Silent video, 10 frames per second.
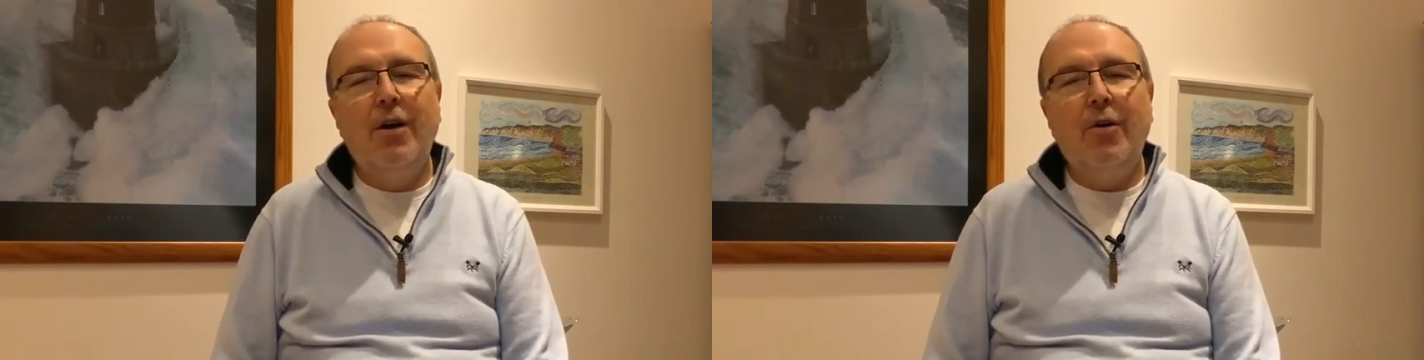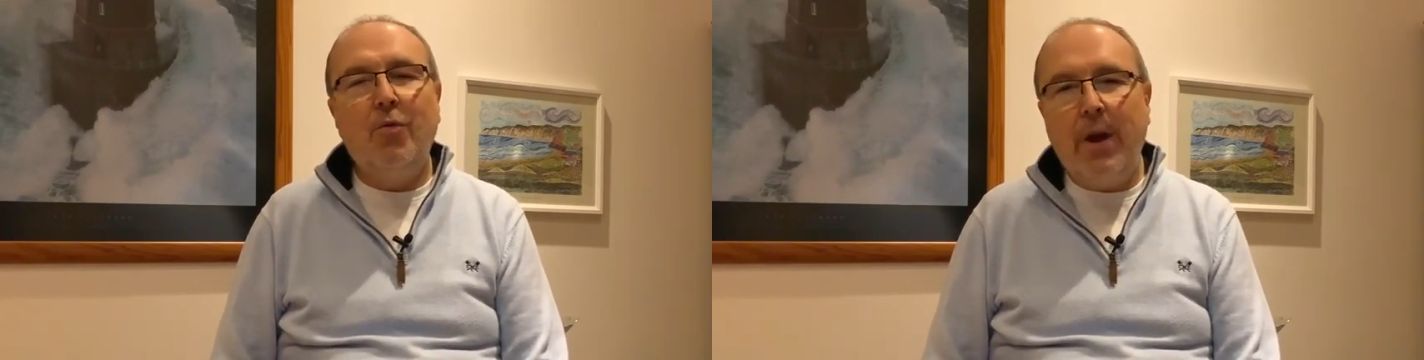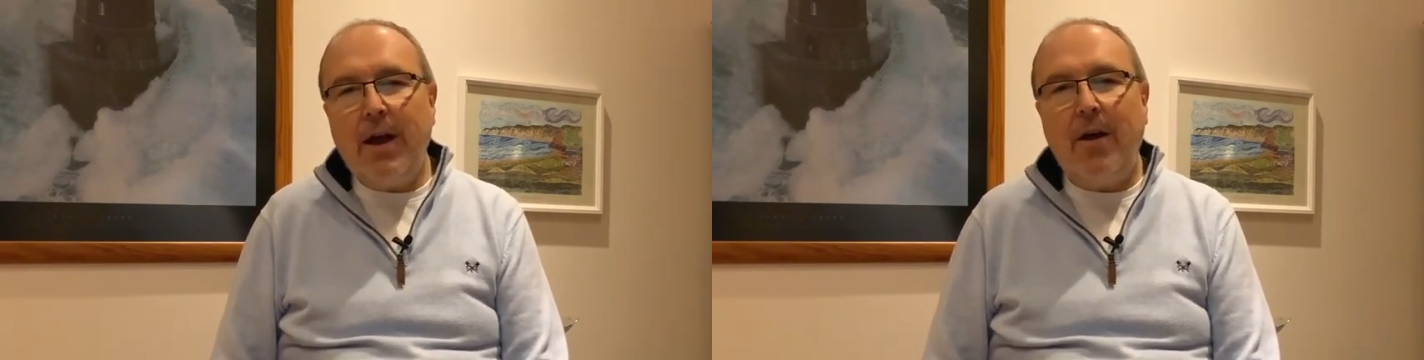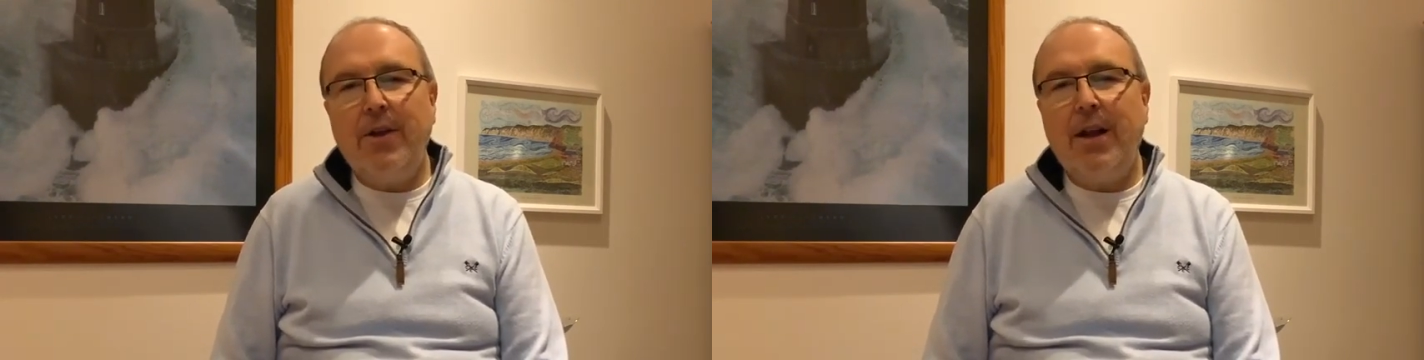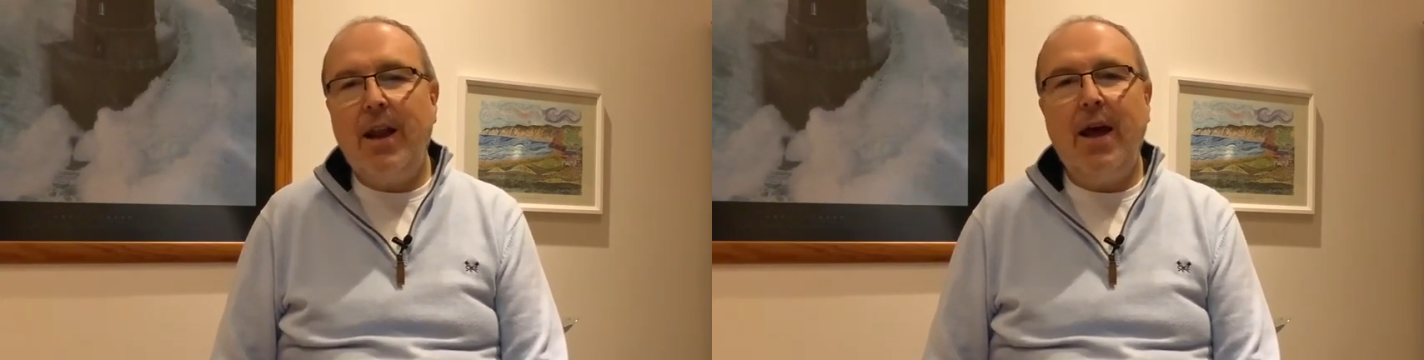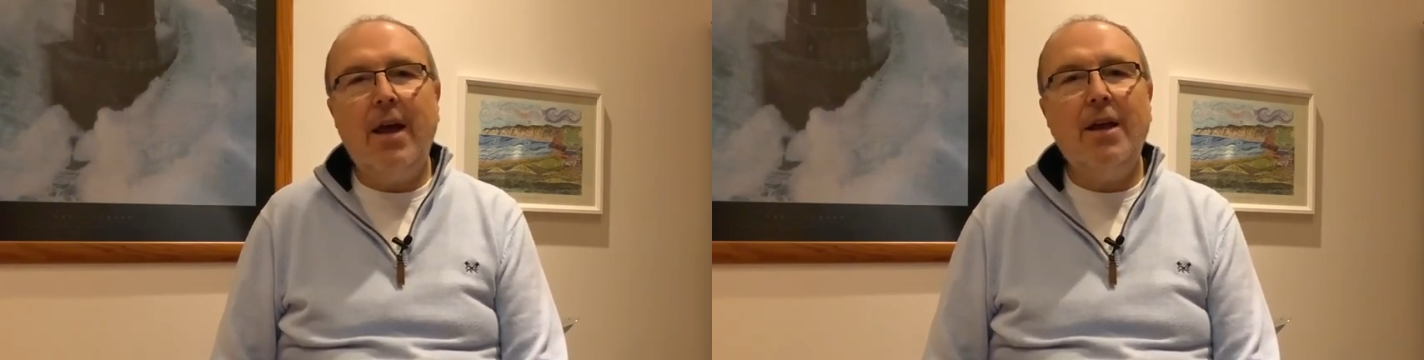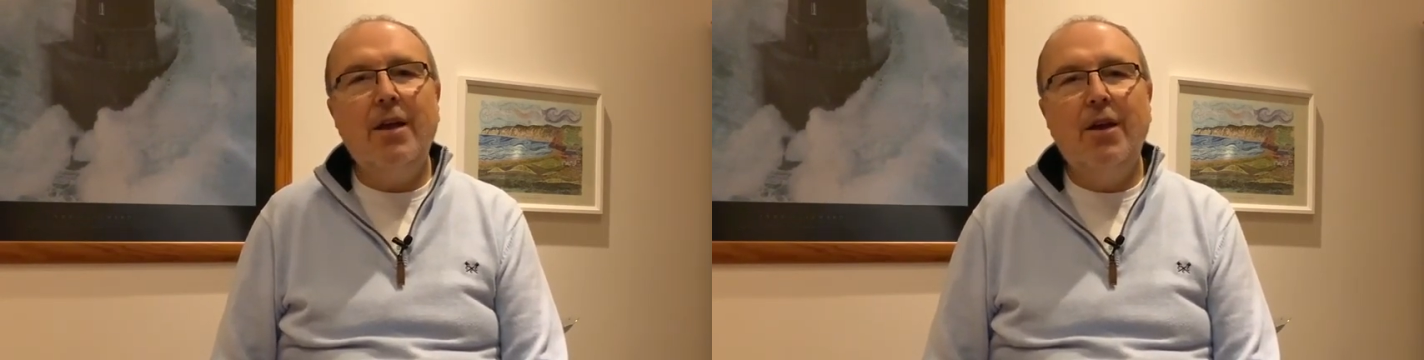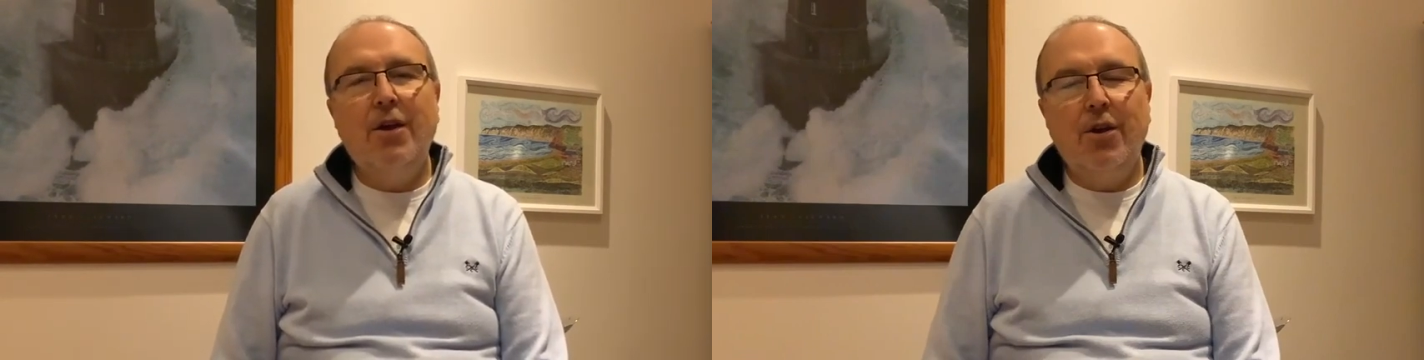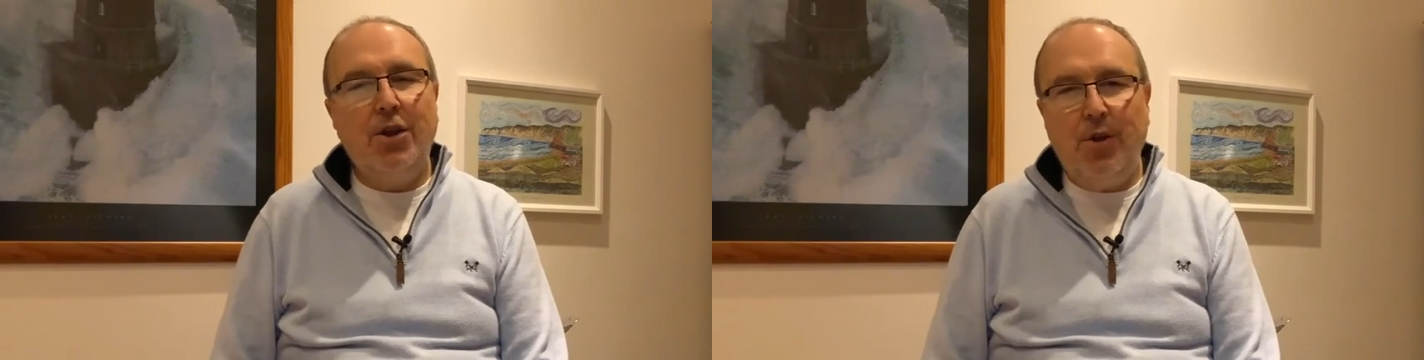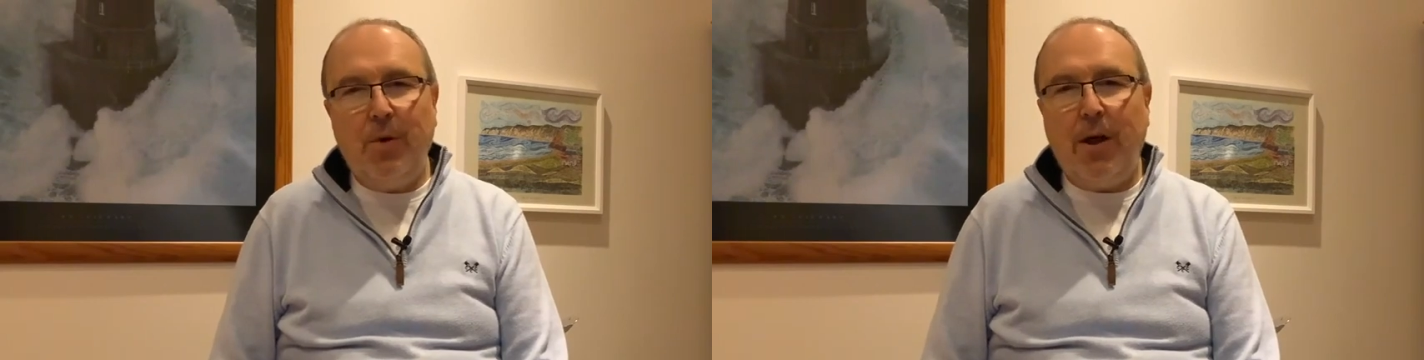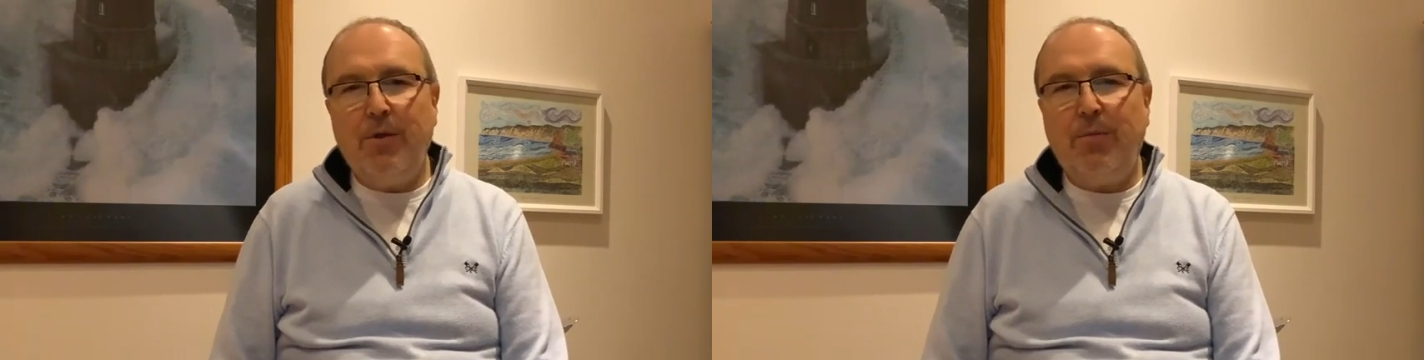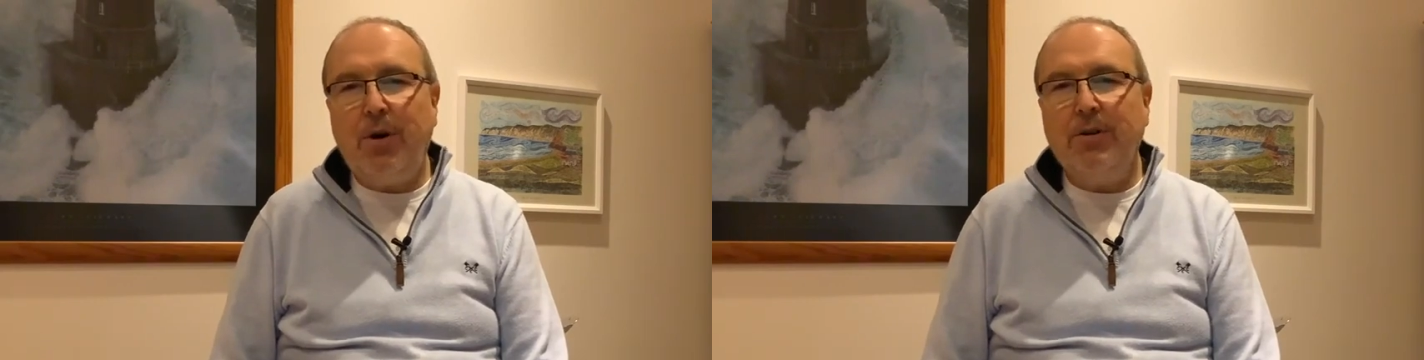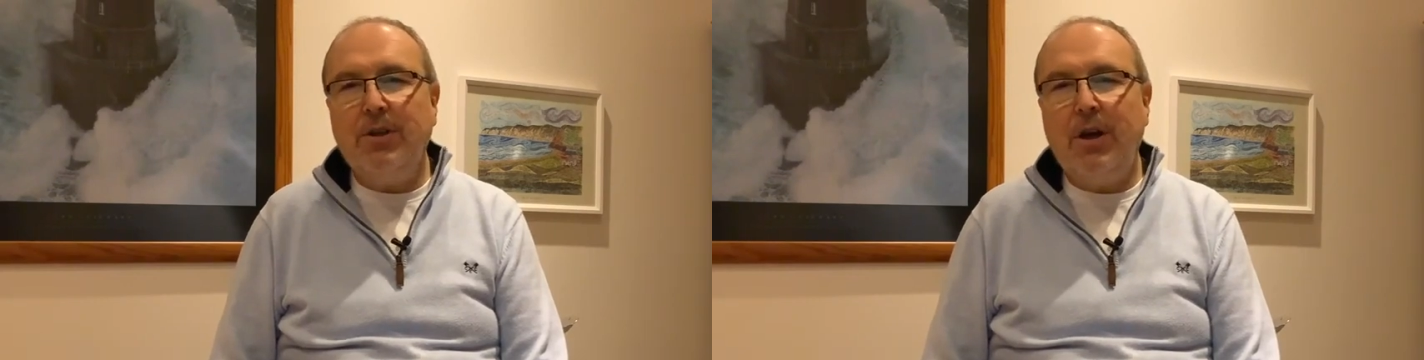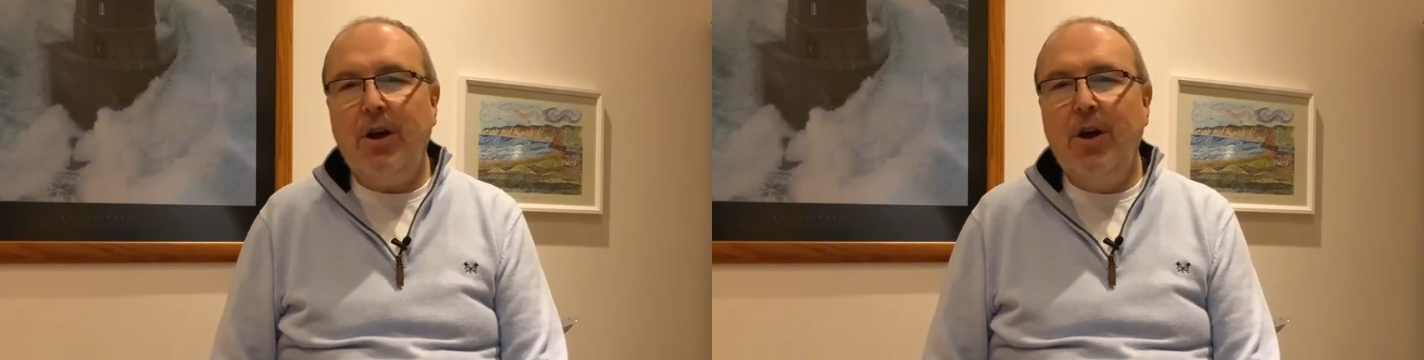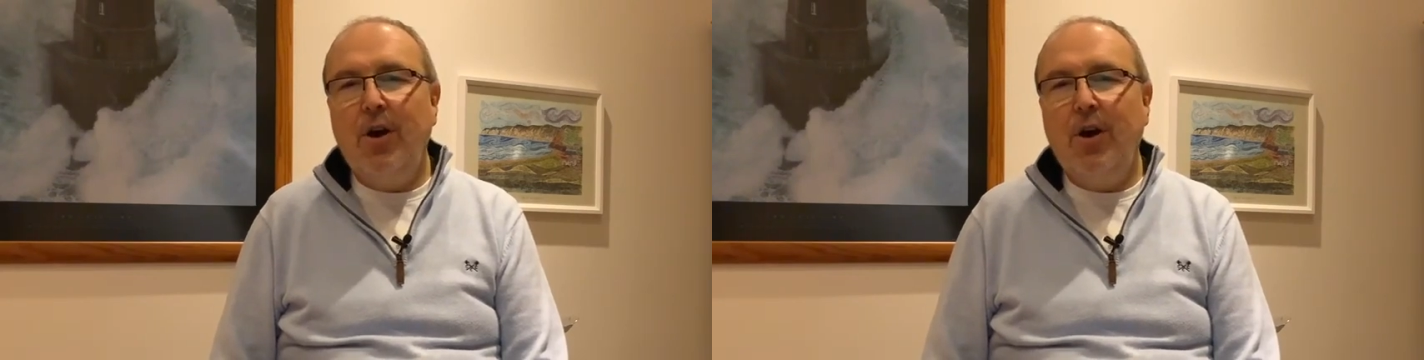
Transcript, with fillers: We are the clay, you are the potter,